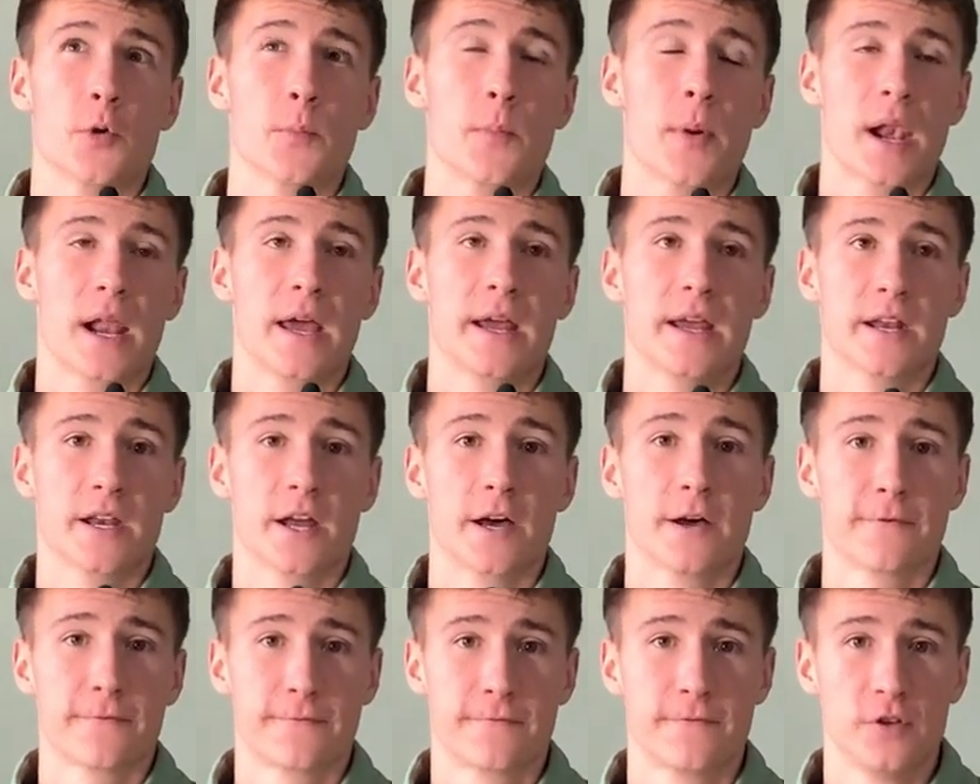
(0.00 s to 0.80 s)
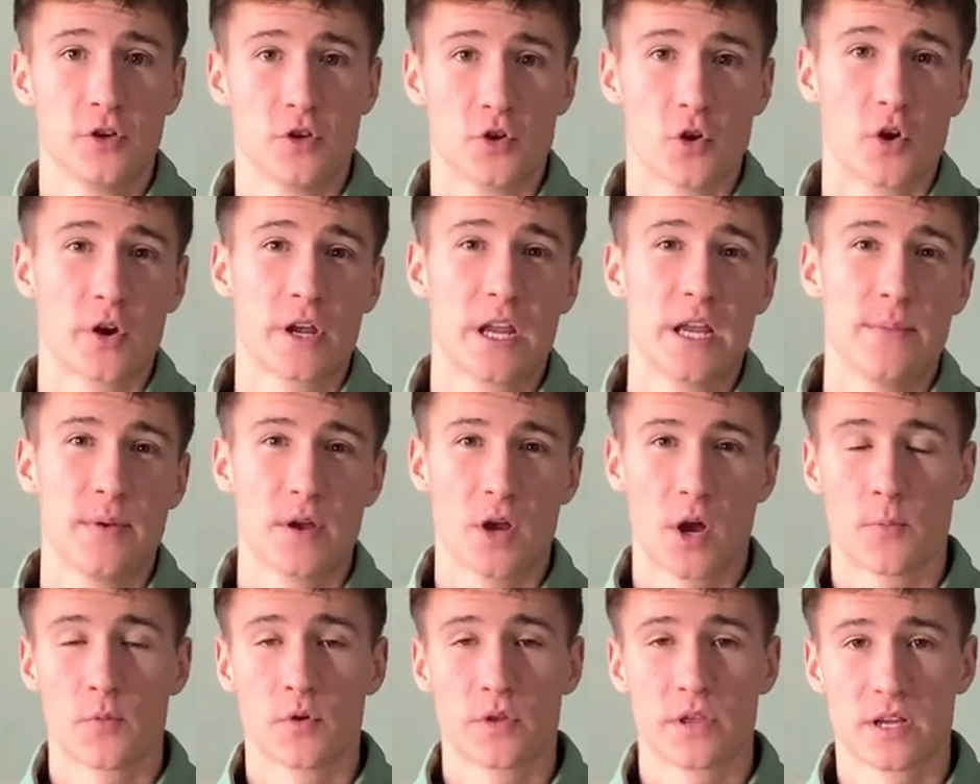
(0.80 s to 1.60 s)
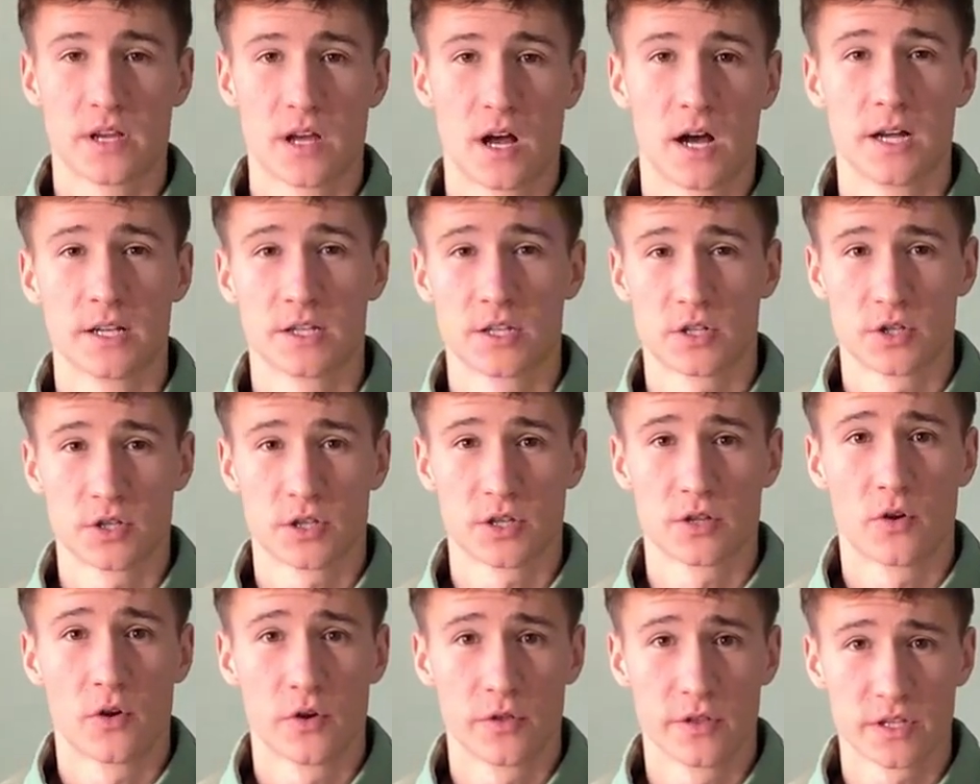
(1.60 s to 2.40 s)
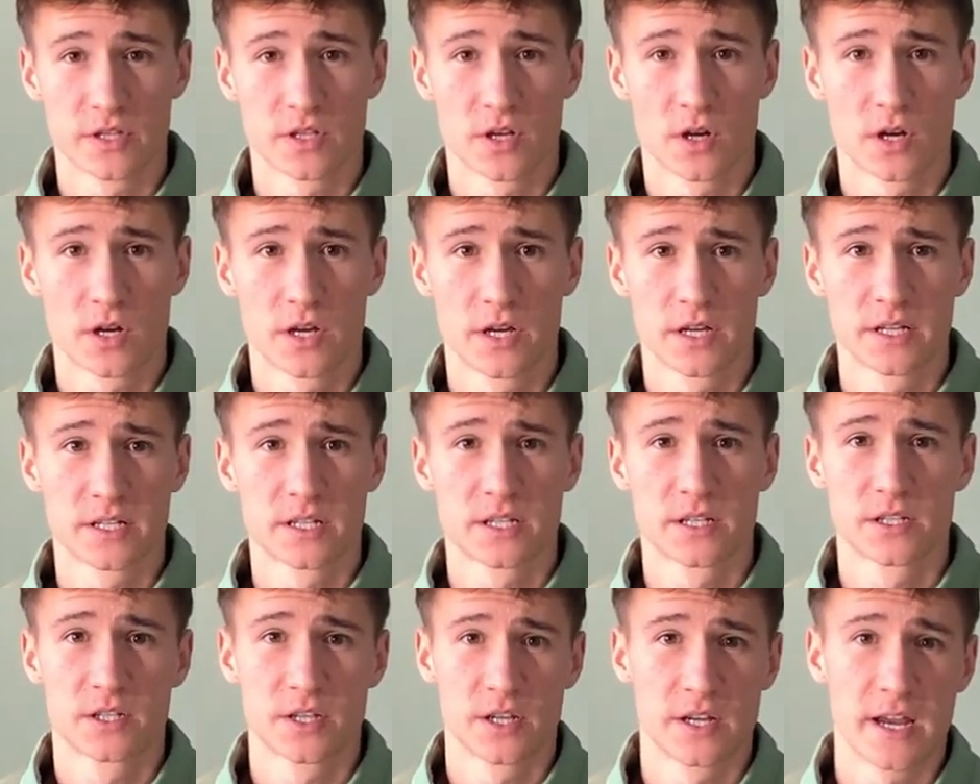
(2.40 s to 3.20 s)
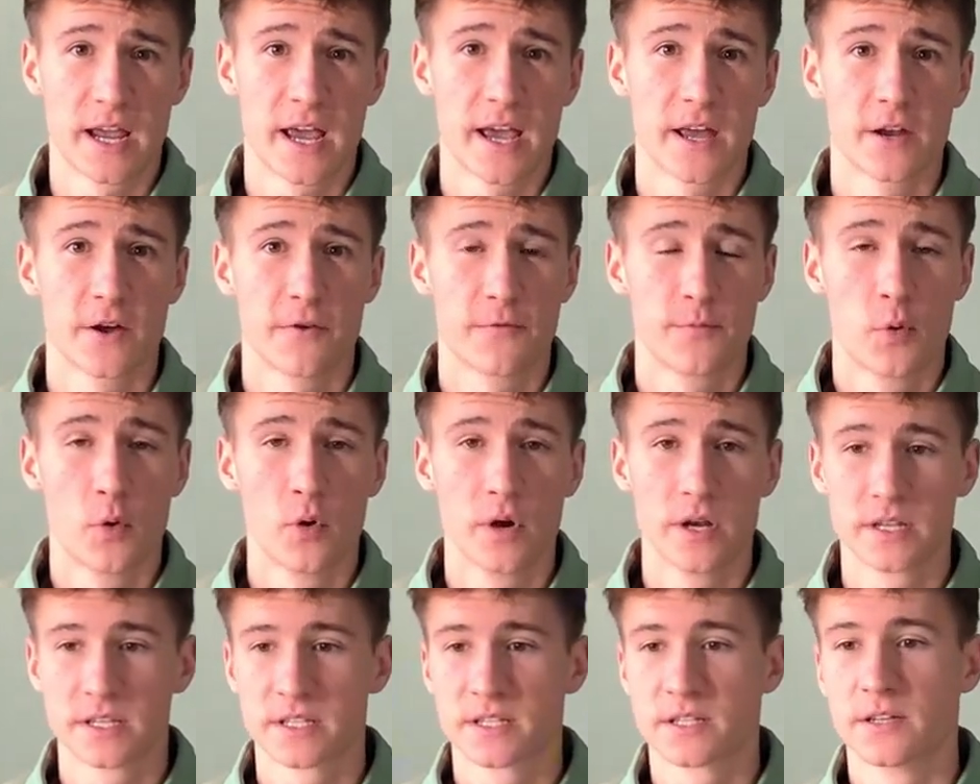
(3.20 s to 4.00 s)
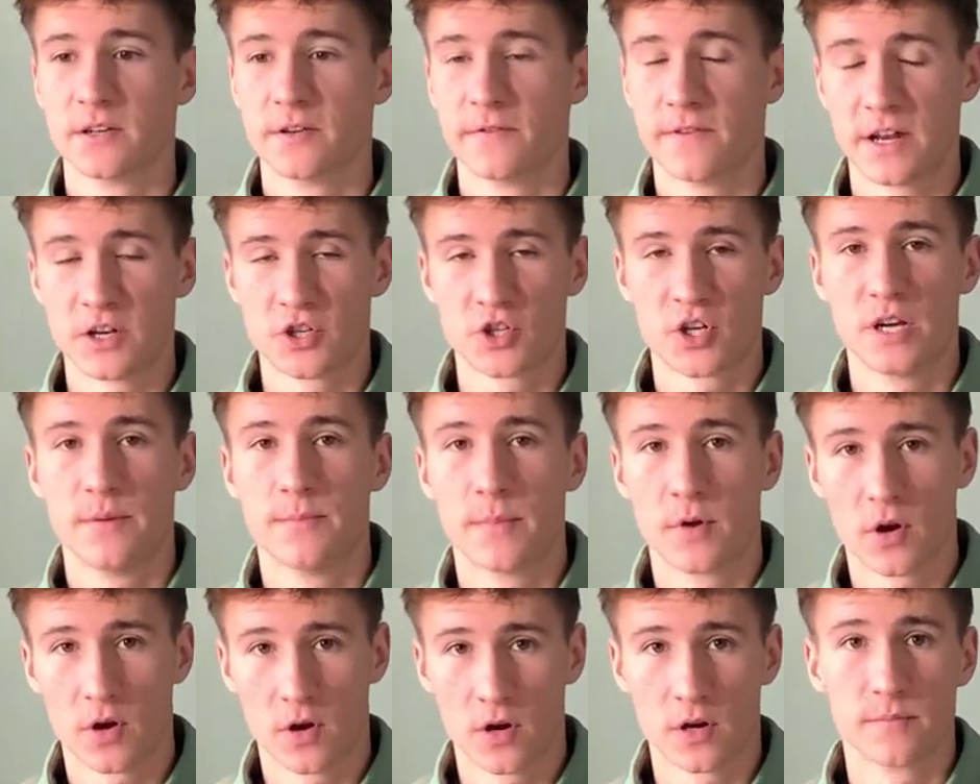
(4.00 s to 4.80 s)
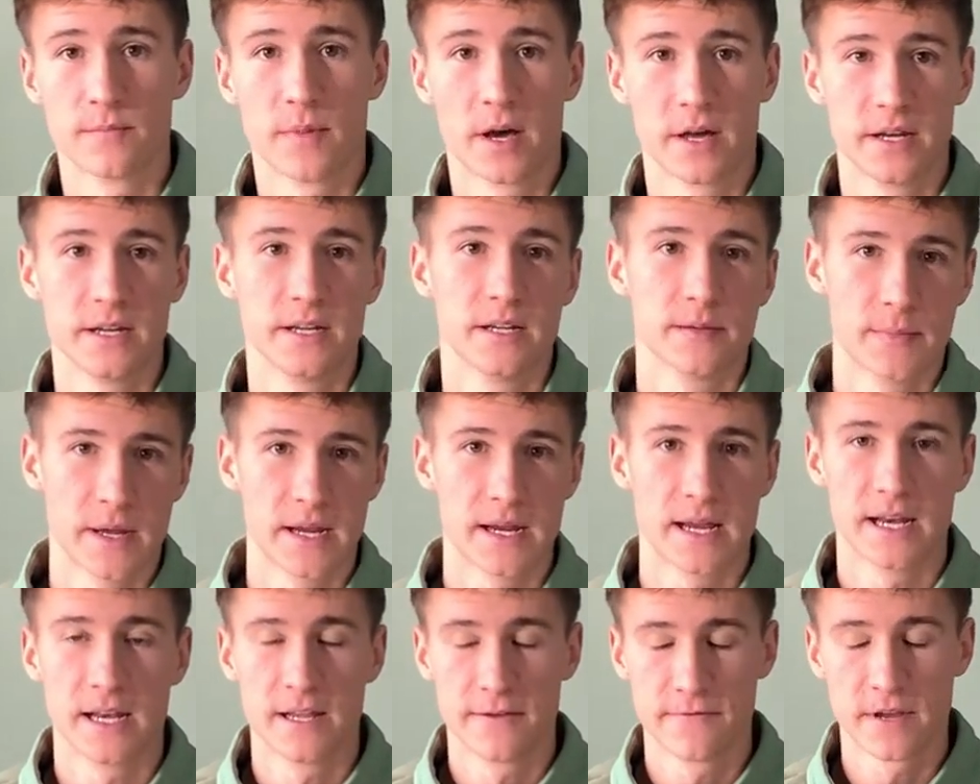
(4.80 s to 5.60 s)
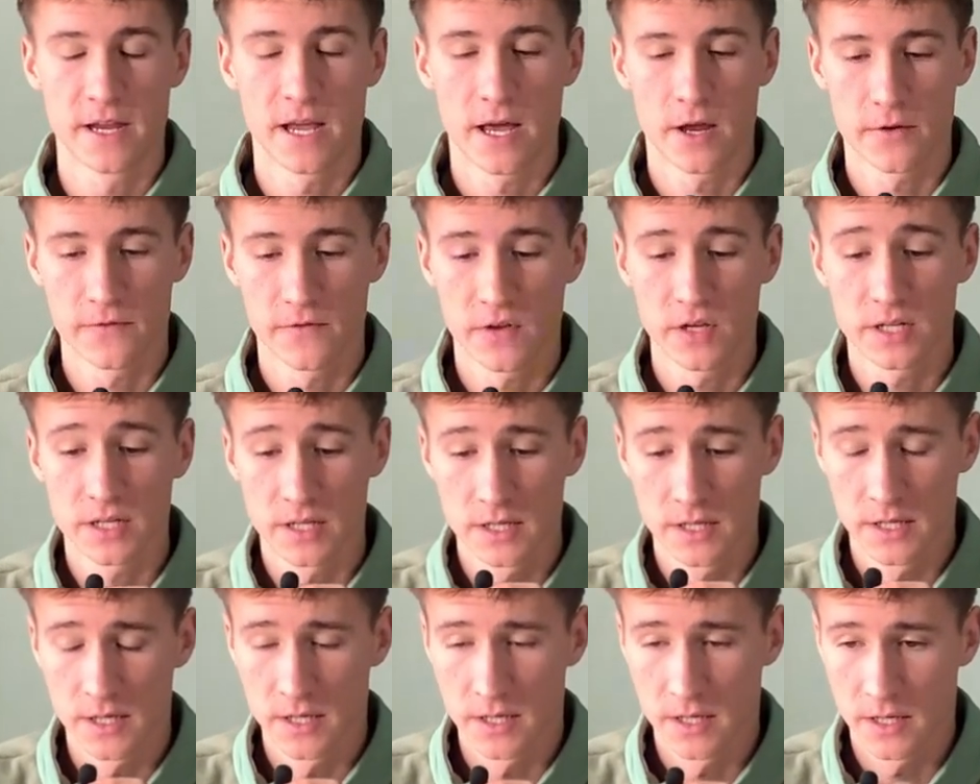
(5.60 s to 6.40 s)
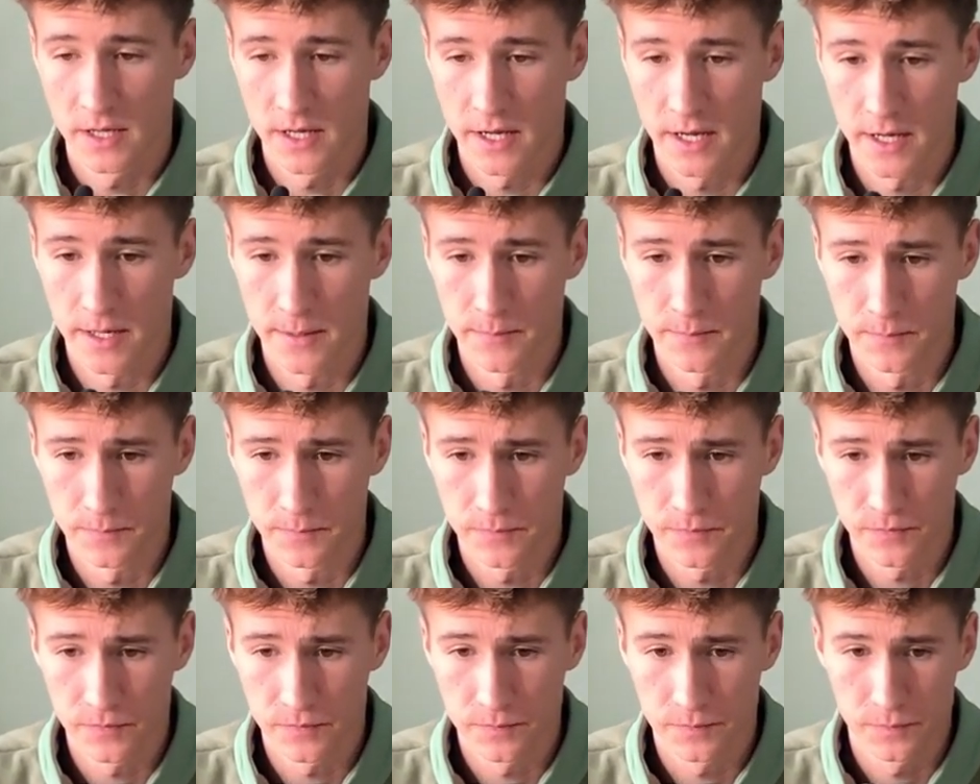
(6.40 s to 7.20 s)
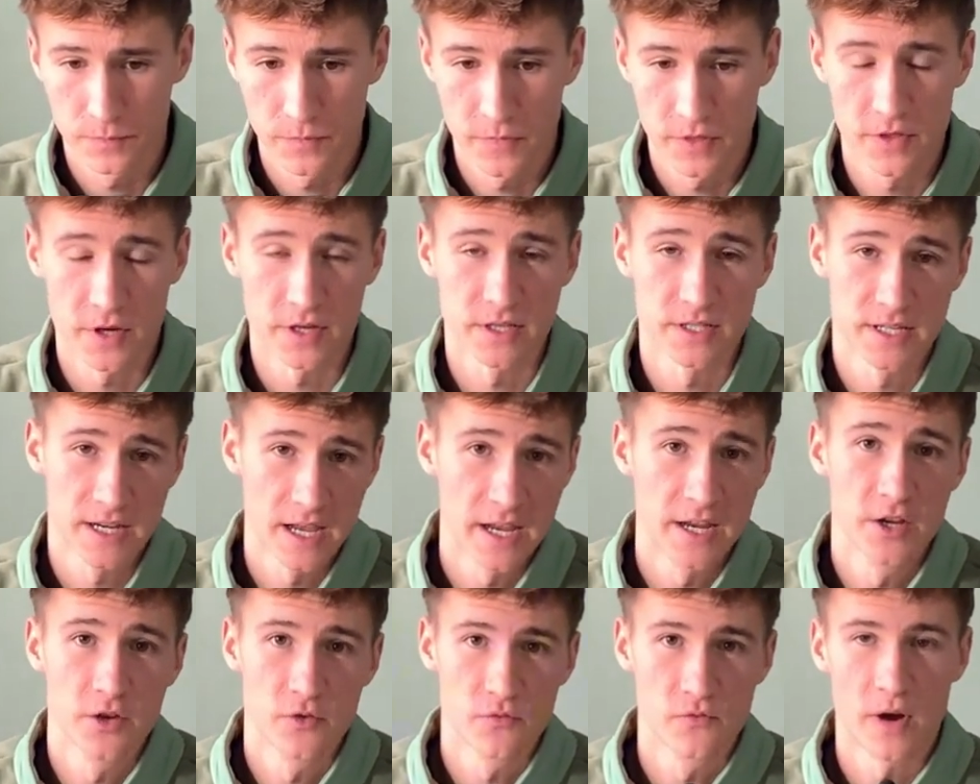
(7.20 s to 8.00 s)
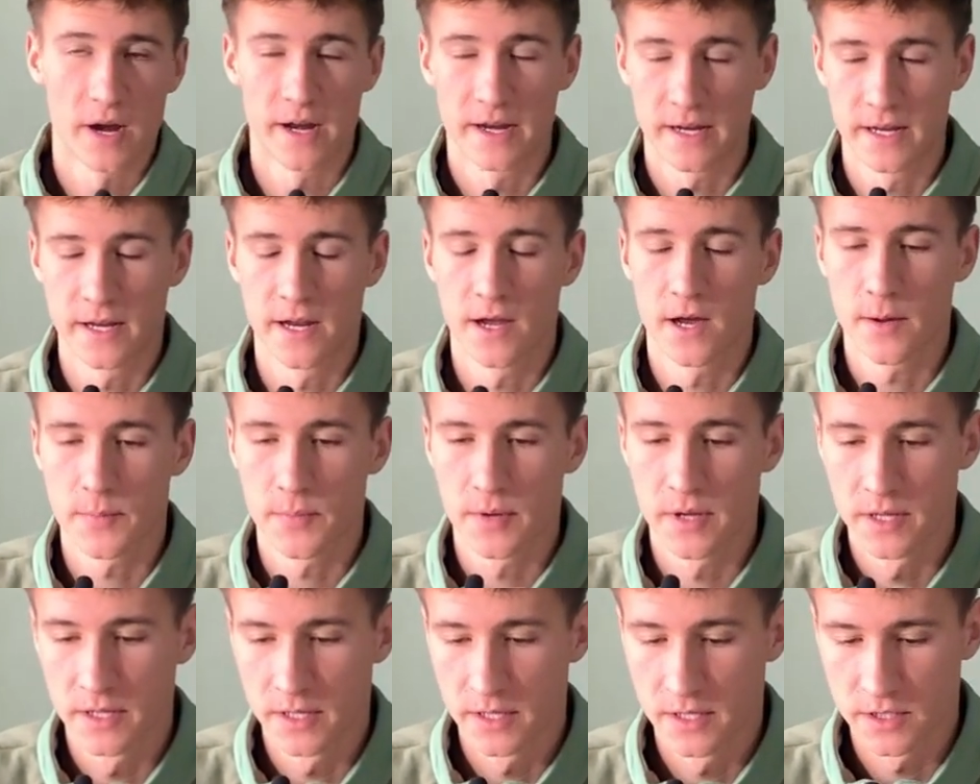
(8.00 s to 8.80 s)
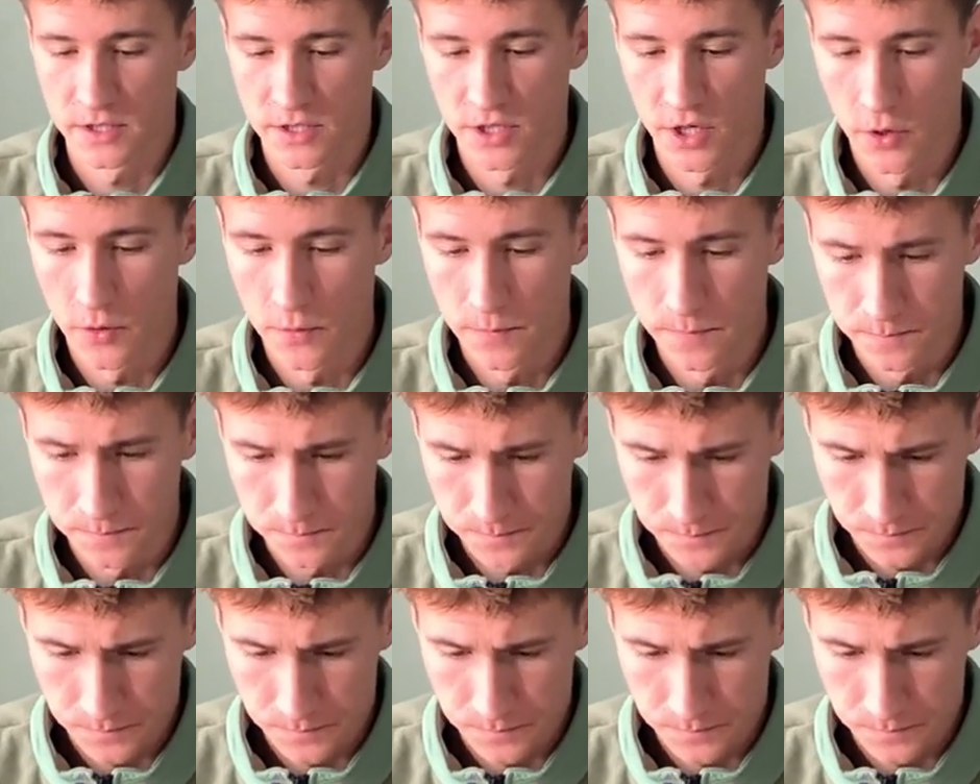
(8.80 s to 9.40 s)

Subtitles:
play enough, you're not keeping up with the guys on the circuit to get enough points to eventually earn money and make a living out of it, thus getting your ranking up. So